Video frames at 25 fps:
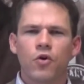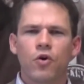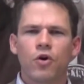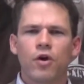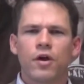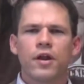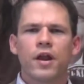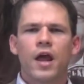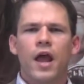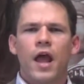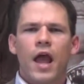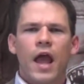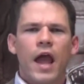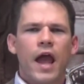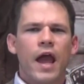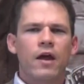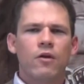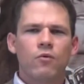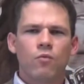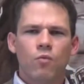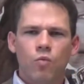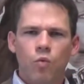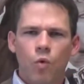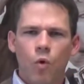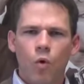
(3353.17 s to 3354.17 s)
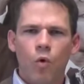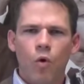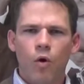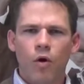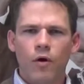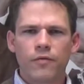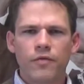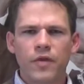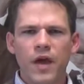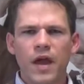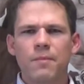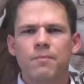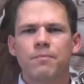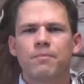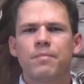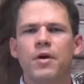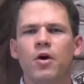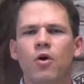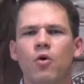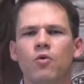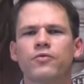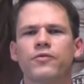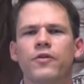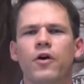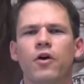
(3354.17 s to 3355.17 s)
They were good at war. They
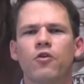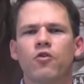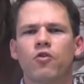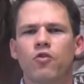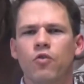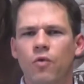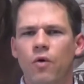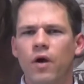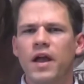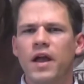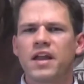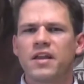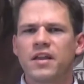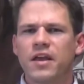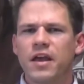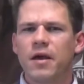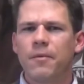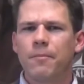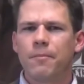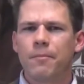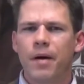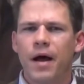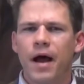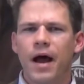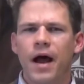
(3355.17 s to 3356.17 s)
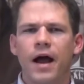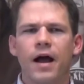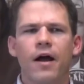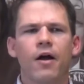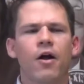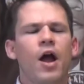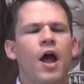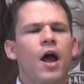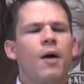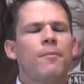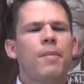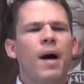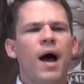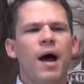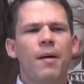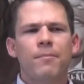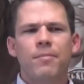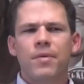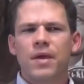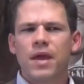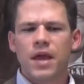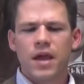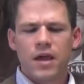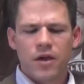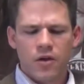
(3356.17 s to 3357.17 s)
built a great empire by
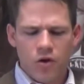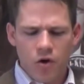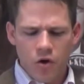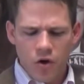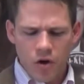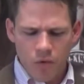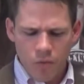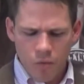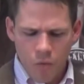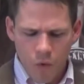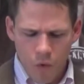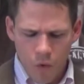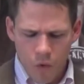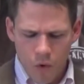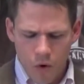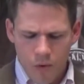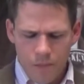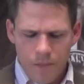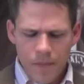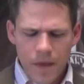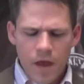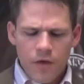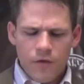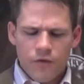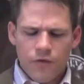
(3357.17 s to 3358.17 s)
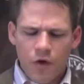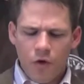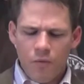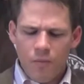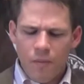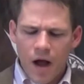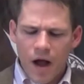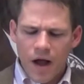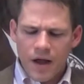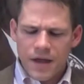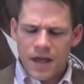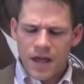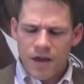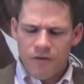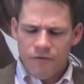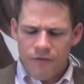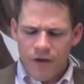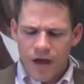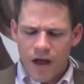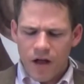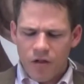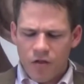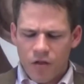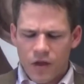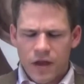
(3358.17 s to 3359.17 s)
being good at war. So
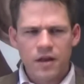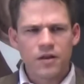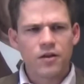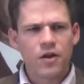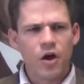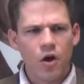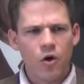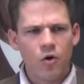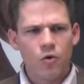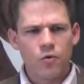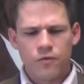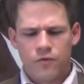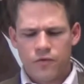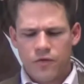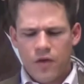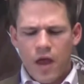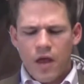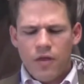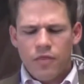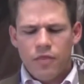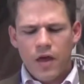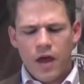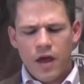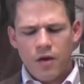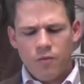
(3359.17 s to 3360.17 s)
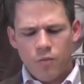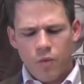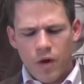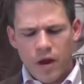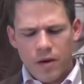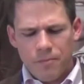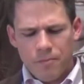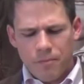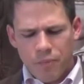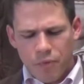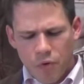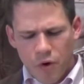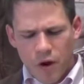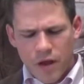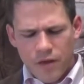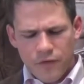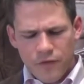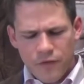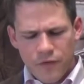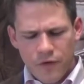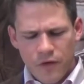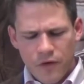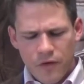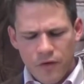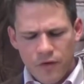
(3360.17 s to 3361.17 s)
Machiavelli notes that when
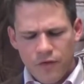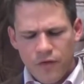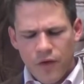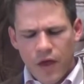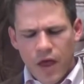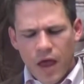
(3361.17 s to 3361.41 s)
princes